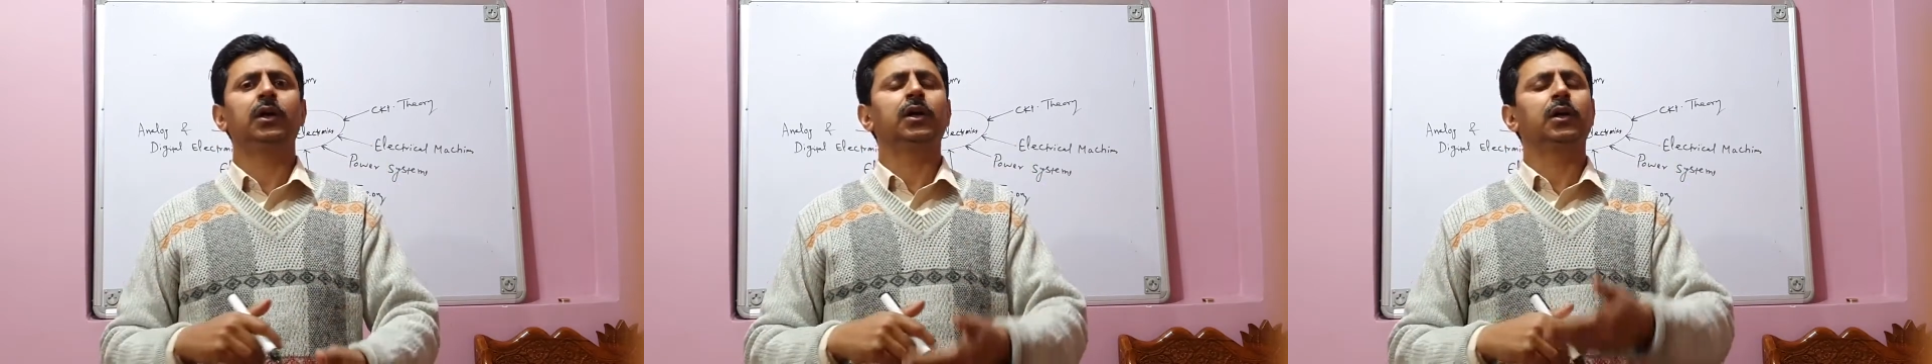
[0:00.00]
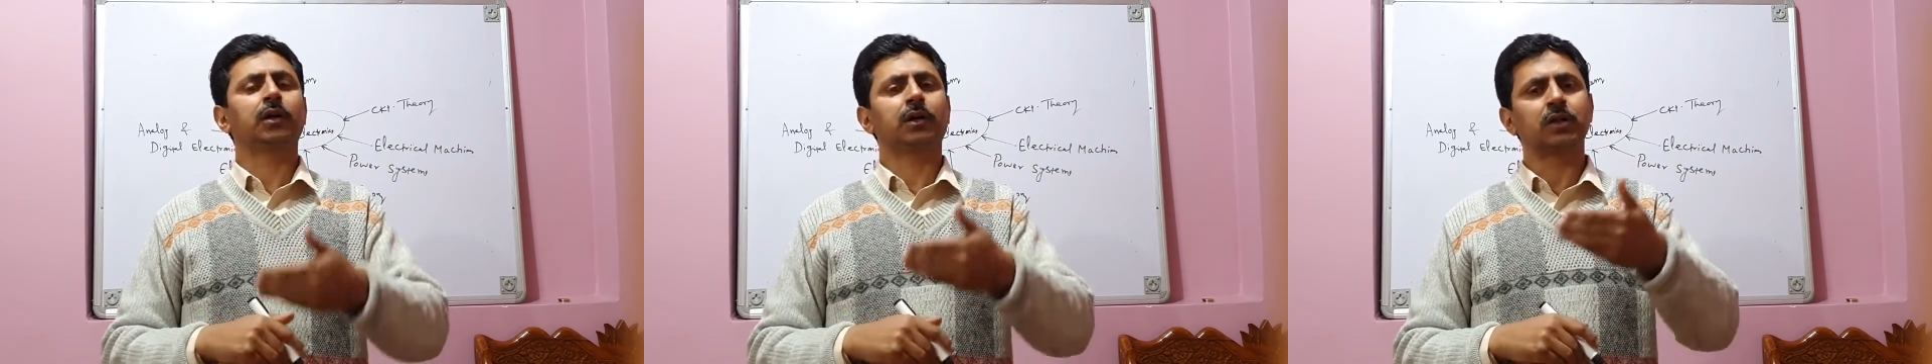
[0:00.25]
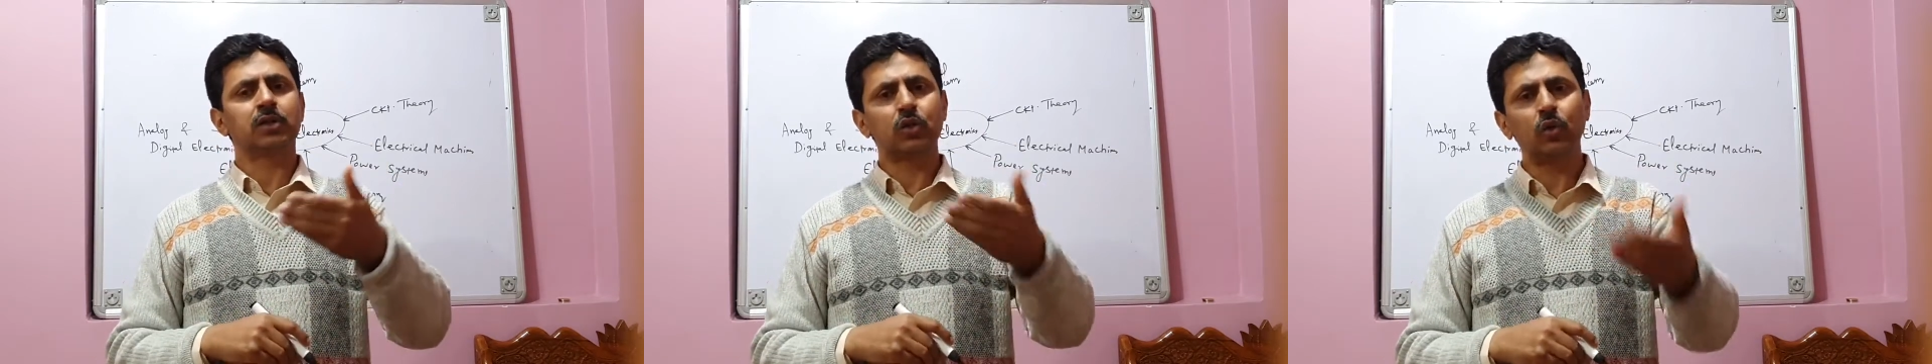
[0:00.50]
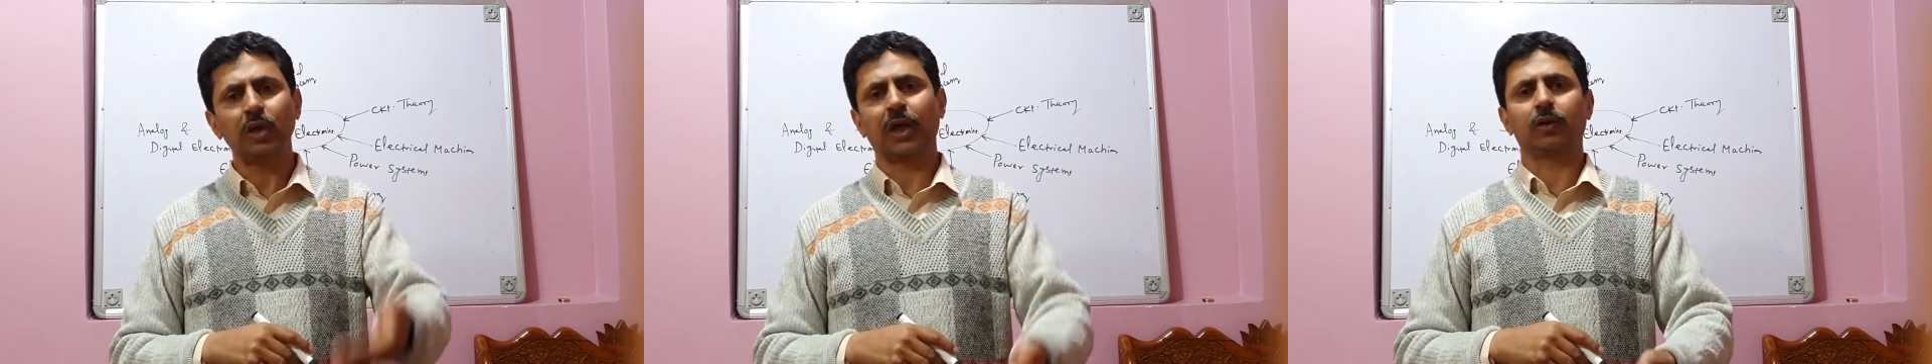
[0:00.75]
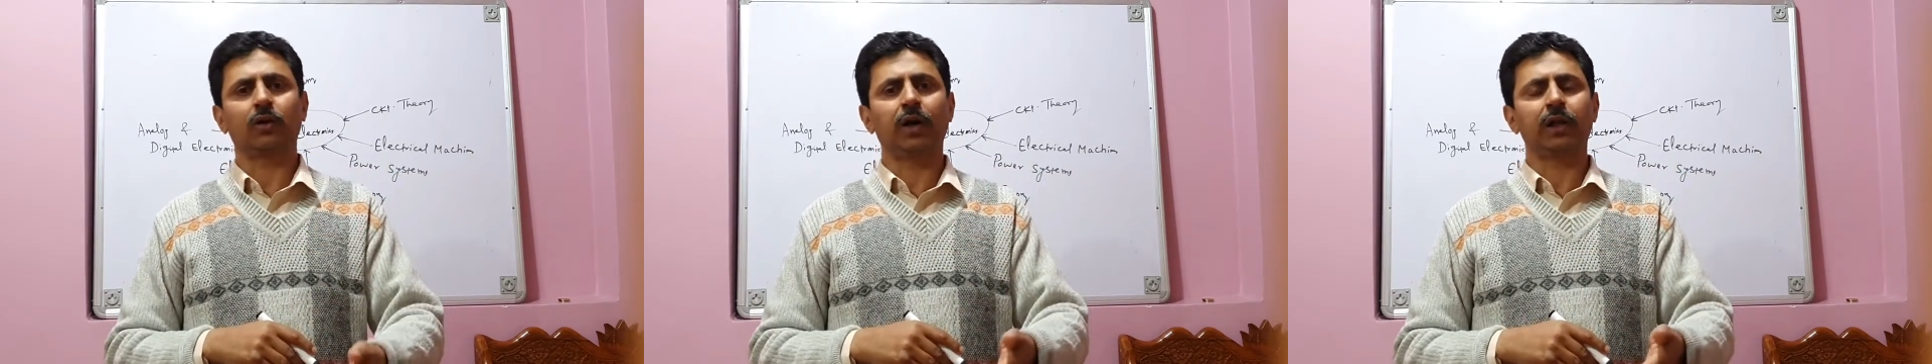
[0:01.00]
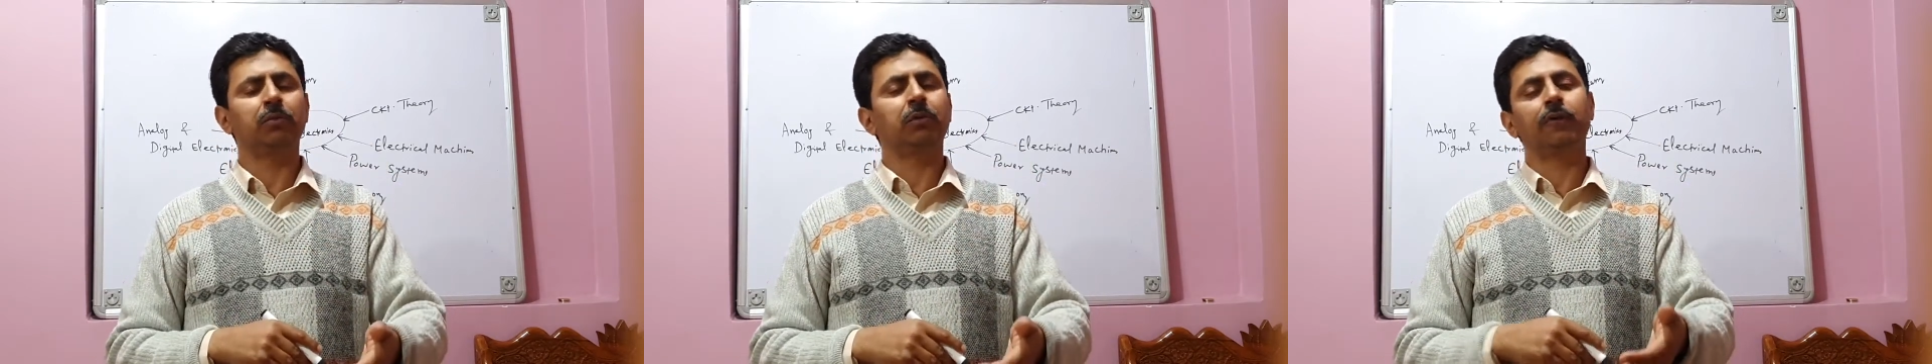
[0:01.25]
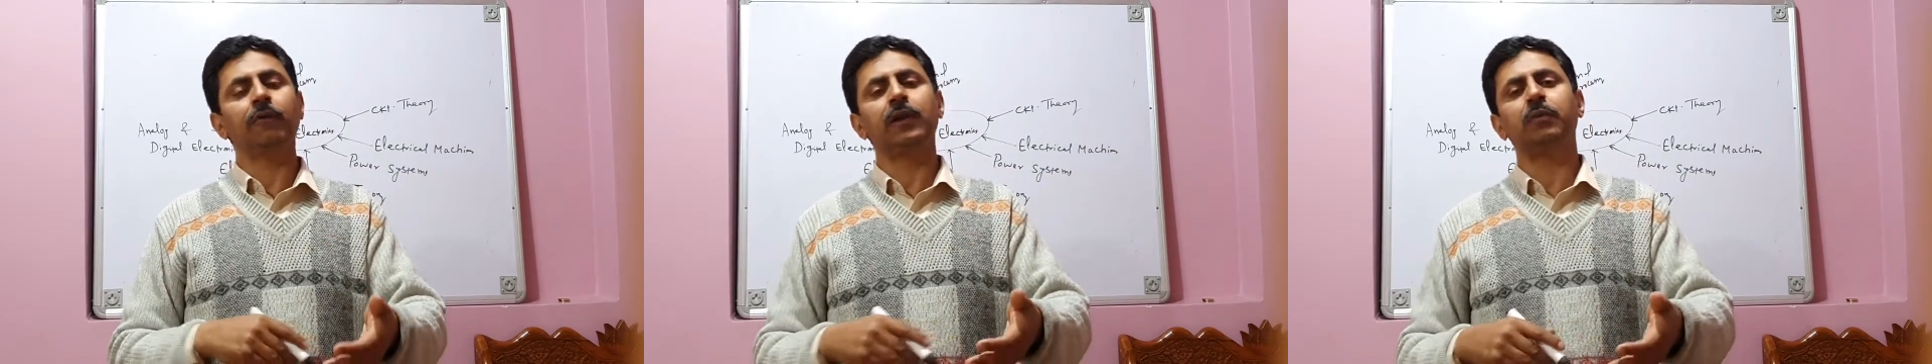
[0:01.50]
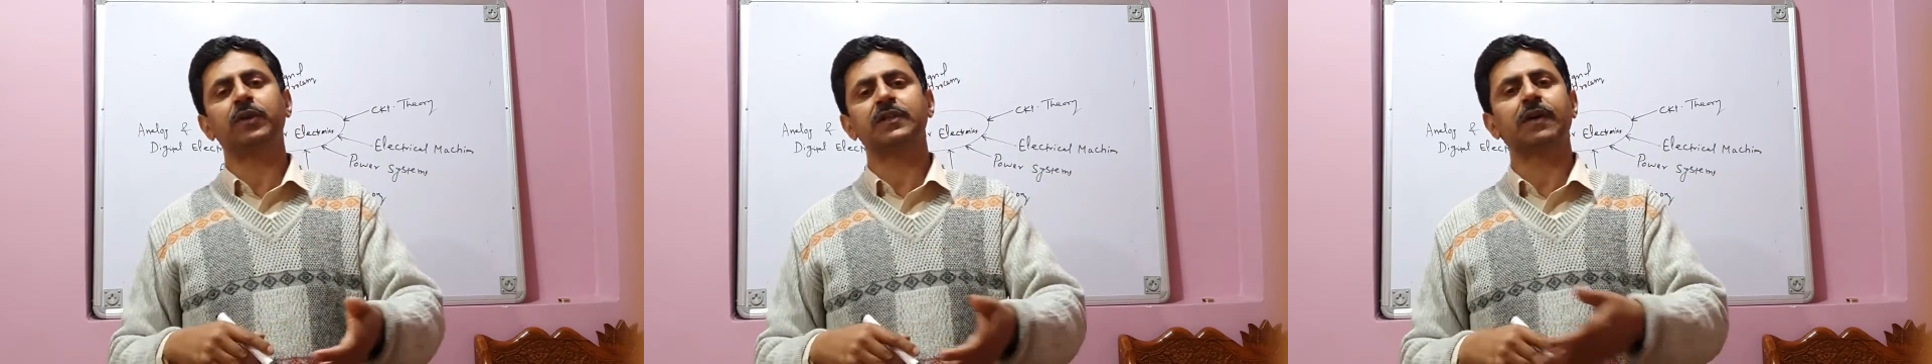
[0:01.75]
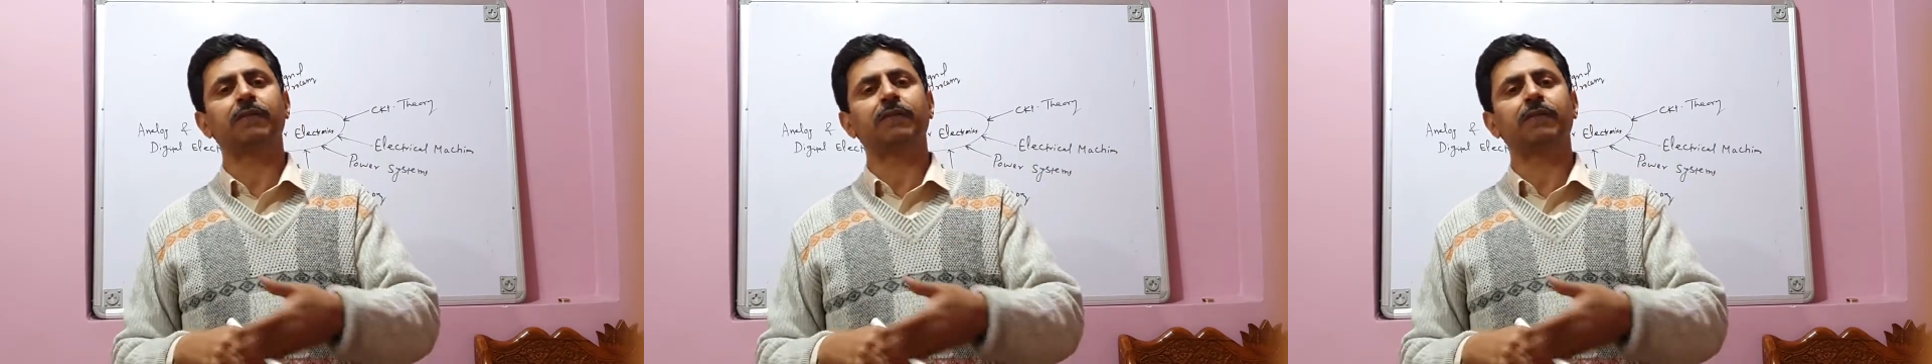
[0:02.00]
control algorithm, even if it's a very